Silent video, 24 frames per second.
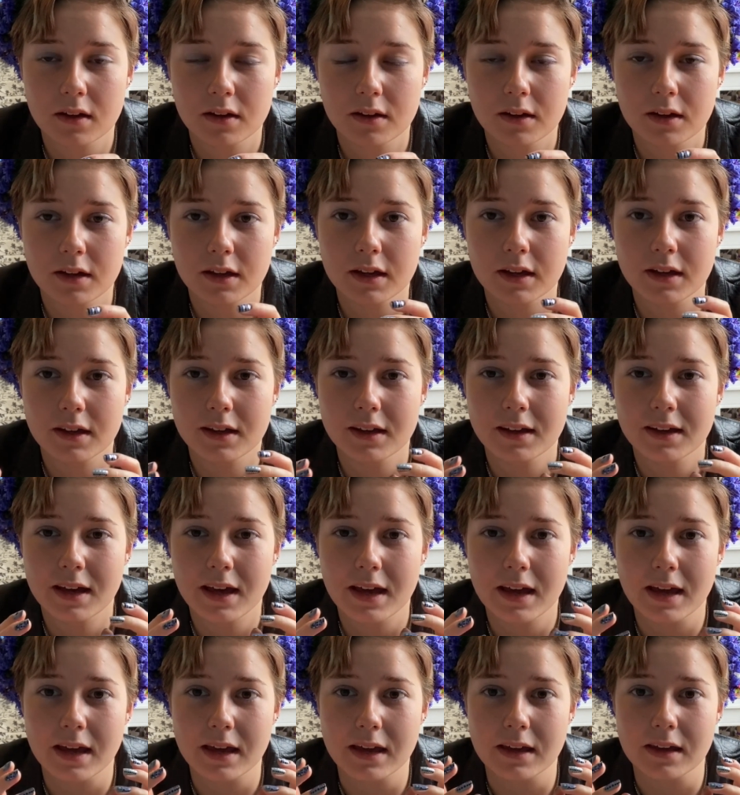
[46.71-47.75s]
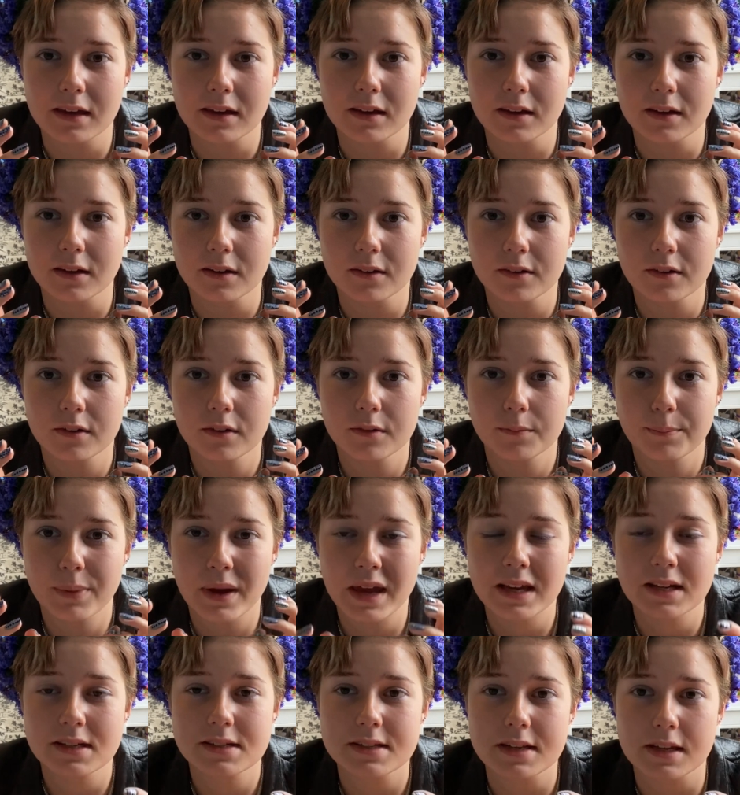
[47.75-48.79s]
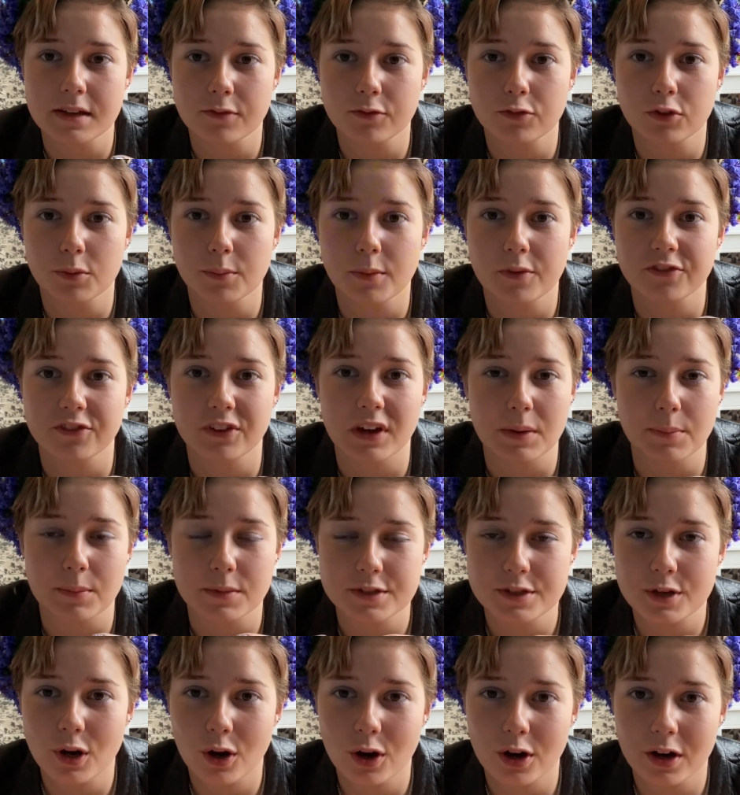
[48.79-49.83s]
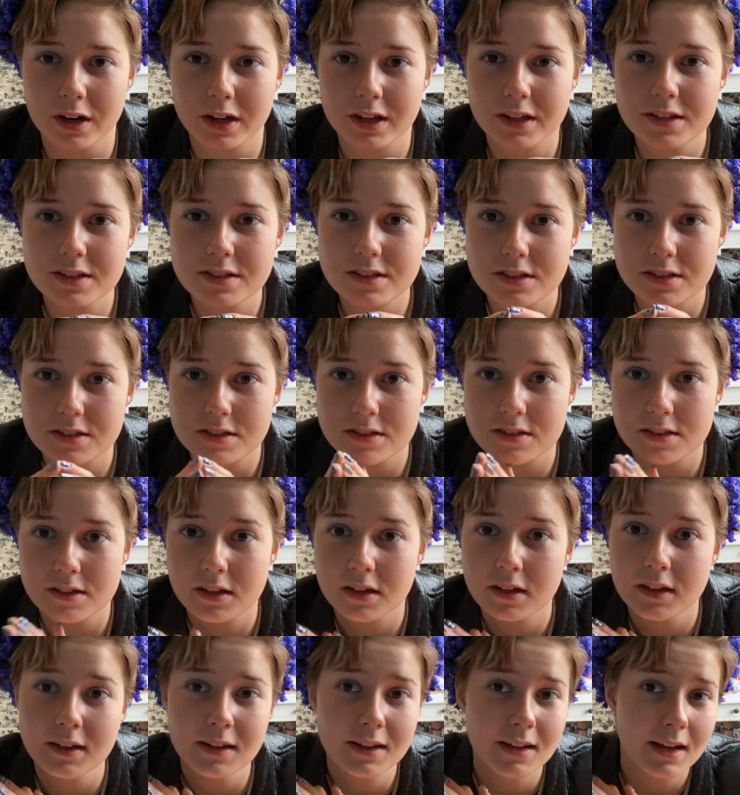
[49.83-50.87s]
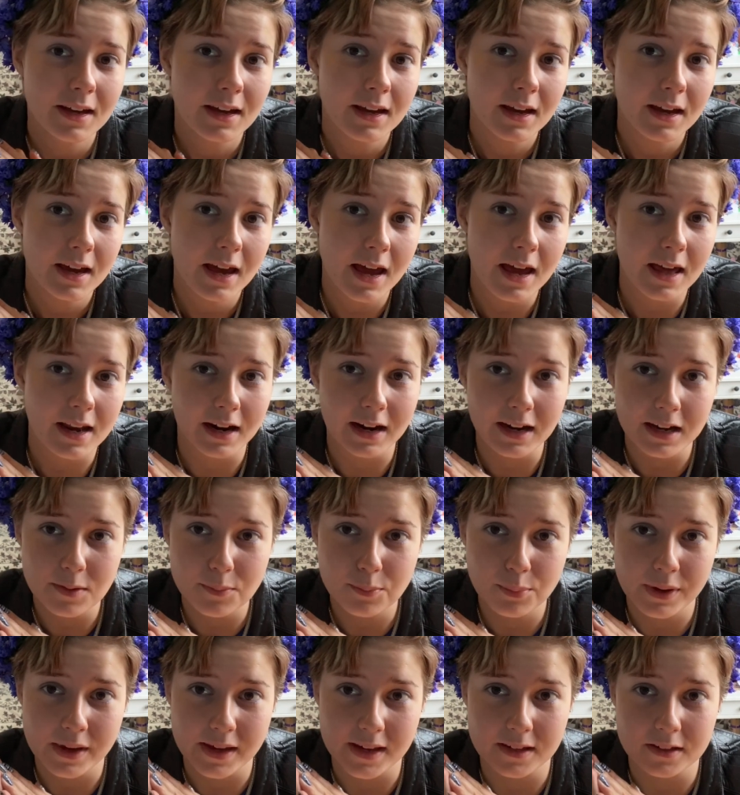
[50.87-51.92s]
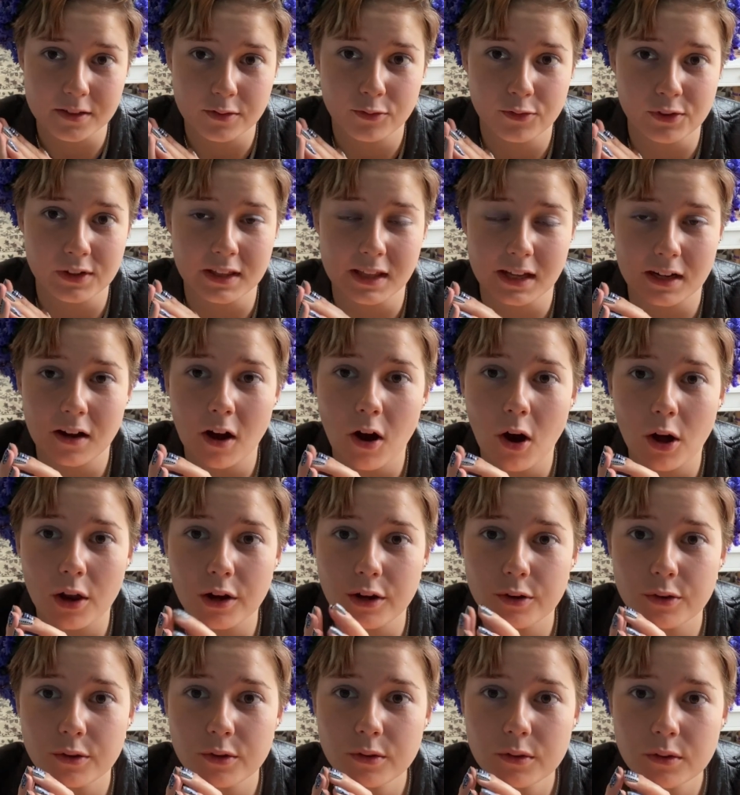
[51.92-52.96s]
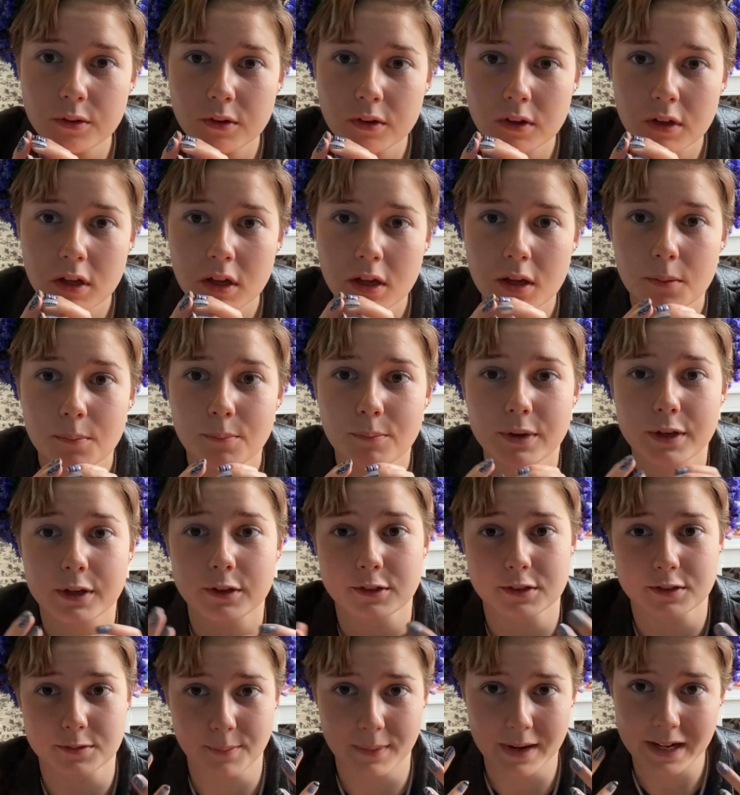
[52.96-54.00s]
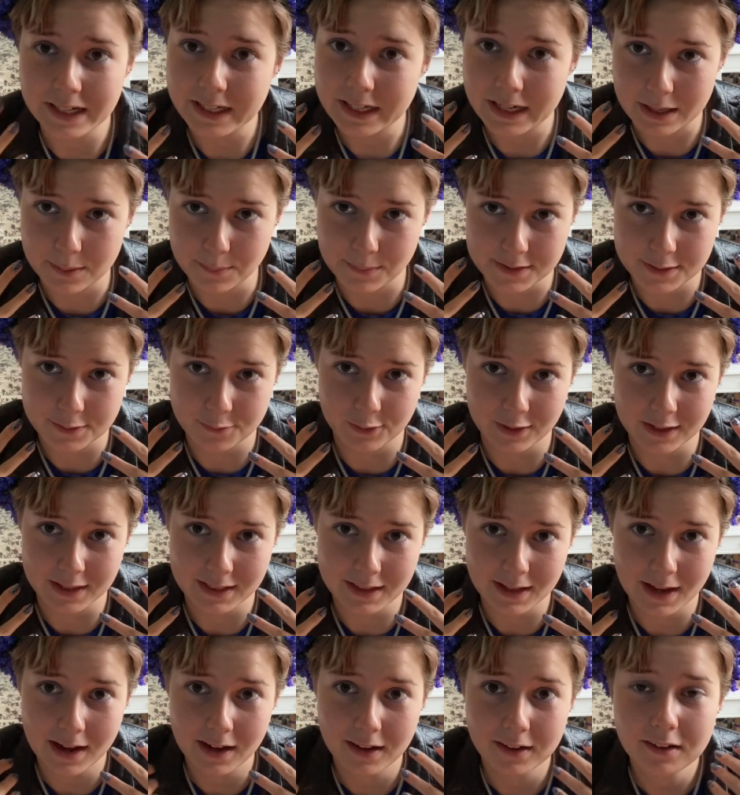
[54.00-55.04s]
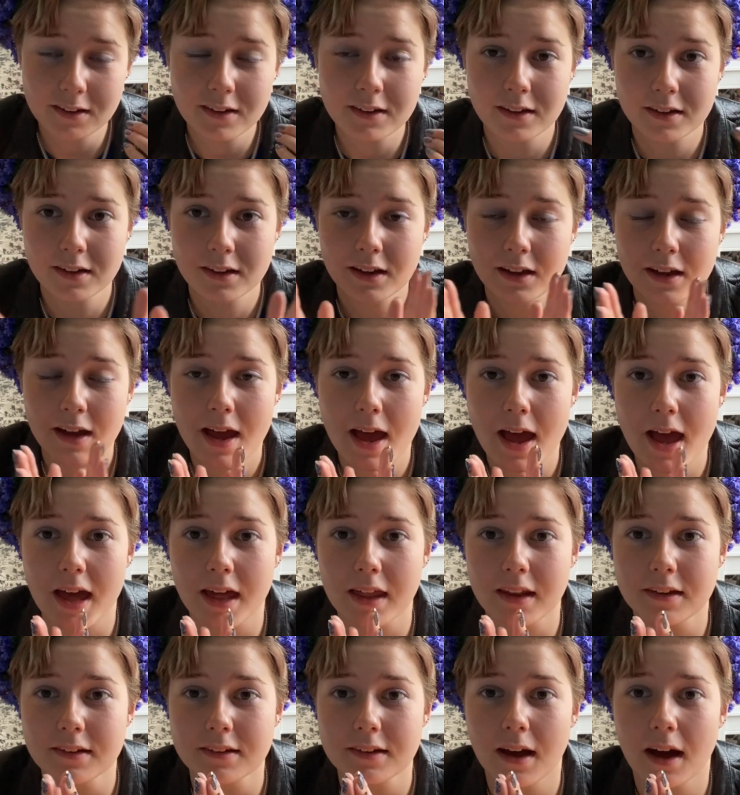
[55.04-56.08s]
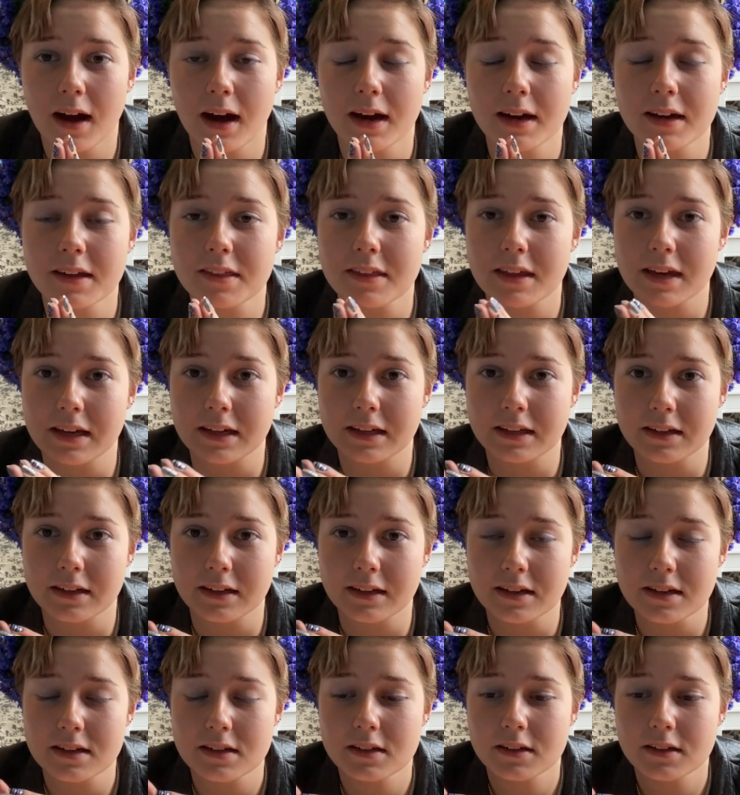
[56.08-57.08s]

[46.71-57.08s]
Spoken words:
a painting from a famous artist. And I picked Frida Kahlo because my name is Frida. And I then,